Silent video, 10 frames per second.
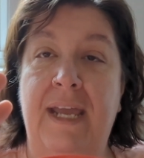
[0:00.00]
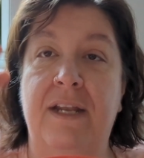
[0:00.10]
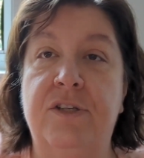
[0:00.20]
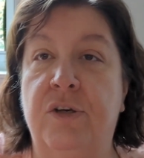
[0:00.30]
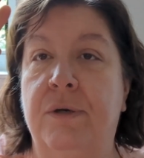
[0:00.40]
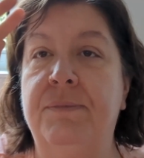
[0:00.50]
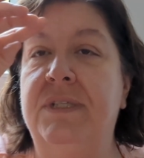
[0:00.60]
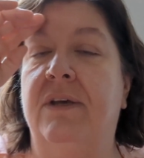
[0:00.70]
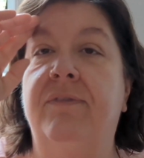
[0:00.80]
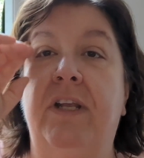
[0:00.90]
in
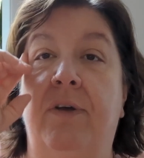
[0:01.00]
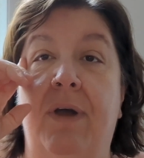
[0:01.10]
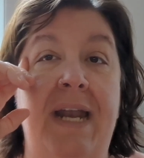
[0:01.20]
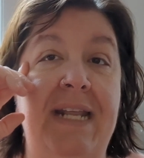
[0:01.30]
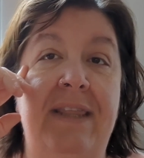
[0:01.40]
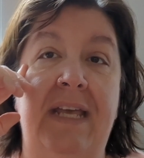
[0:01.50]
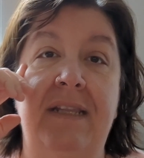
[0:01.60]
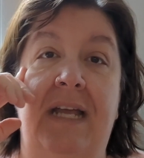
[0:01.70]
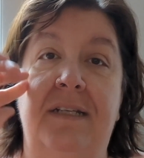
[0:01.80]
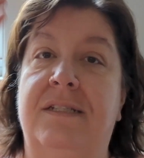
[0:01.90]
terms of, anything
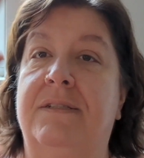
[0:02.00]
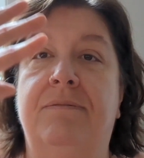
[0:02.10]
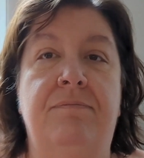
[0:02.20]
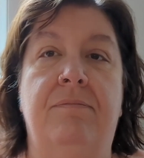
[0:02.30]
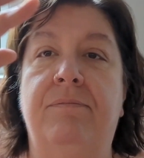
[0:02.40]
that's